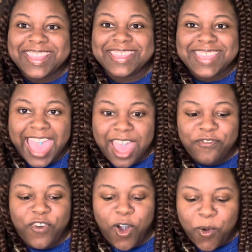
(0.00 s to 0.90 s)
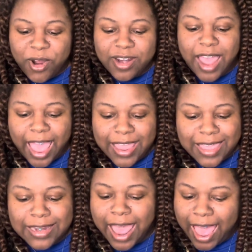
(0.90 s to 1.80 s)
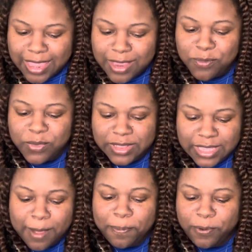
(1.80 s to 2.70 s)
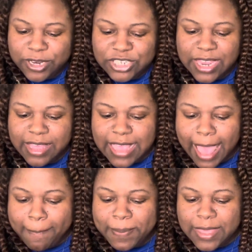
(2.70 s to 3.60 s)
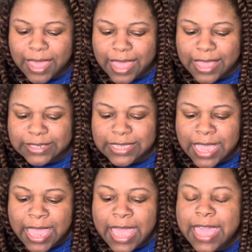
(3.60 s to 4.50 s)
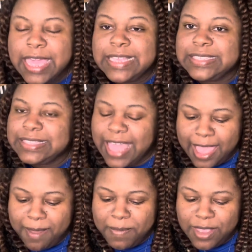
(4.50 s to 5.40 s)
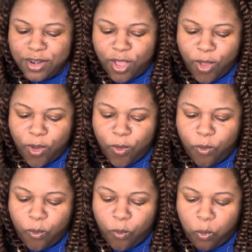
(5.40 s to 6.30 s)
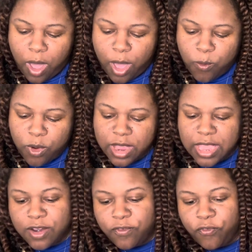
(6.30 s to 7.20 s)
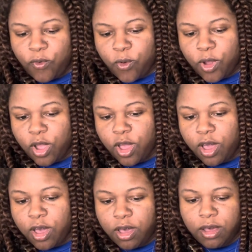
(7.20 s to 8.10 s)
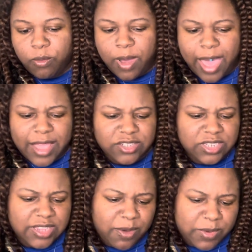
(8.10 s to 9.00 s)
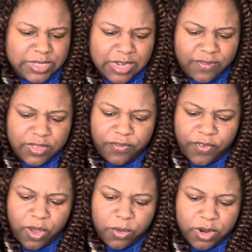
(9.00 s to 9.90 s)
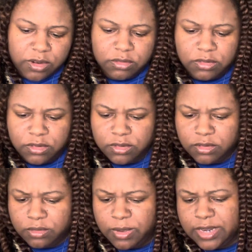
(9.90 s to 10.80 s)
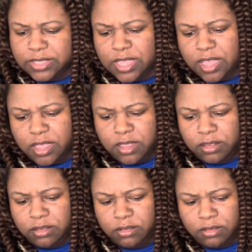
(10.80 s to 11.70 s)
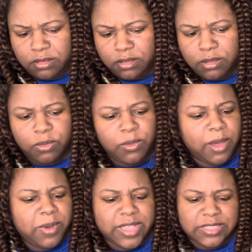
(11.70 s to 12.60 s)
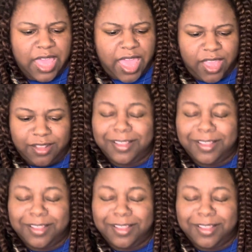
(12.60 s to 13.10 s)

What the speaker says: that forward. I can really appreciate that because it's letting me know what we're in for. Well, actually, that wasn't even the forward. Wait a second. What was that?